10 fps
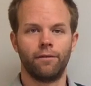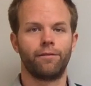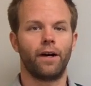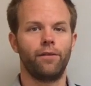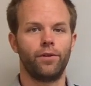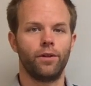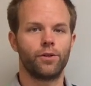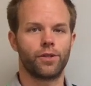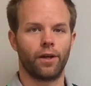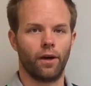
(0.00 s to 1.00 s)
5
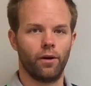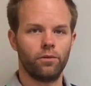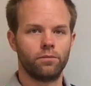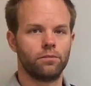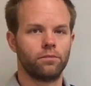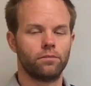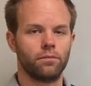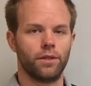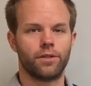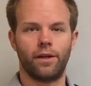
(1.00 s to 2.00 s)
years ago,
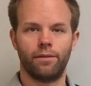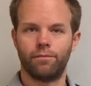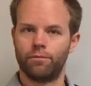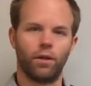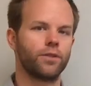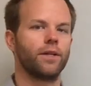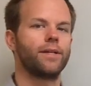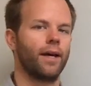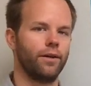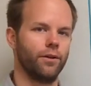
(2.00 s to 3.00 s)
let's say
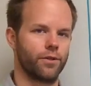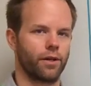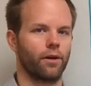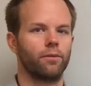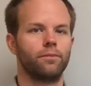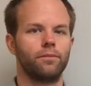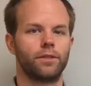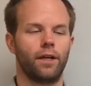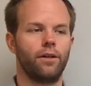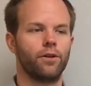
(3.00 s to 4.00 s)
10 years ago.
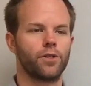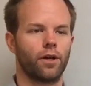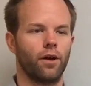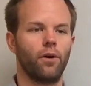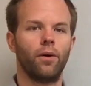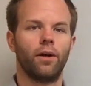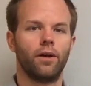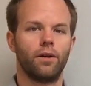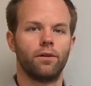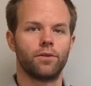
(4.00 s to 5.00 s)
10 years ago,
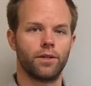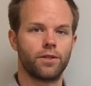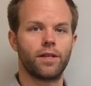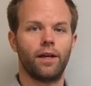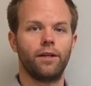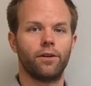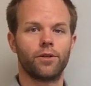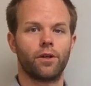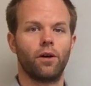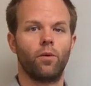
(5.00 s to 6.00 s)
since 10
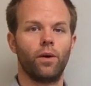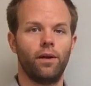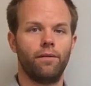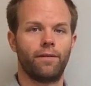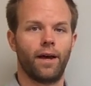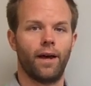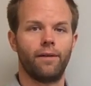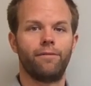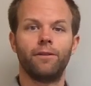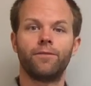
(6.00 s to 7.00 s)
years ago, we've
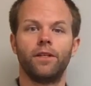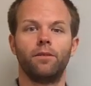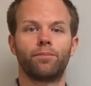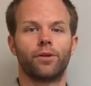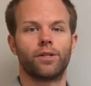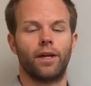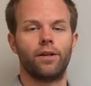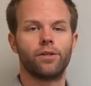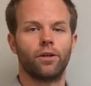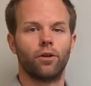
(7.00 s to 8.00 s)
had
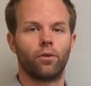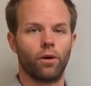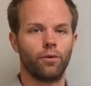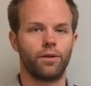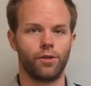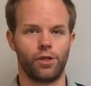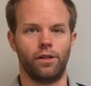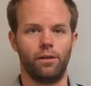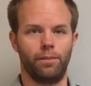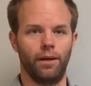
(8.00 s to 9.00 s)
15% growth in
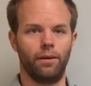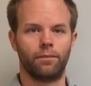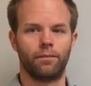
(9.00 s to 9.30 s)
GDP.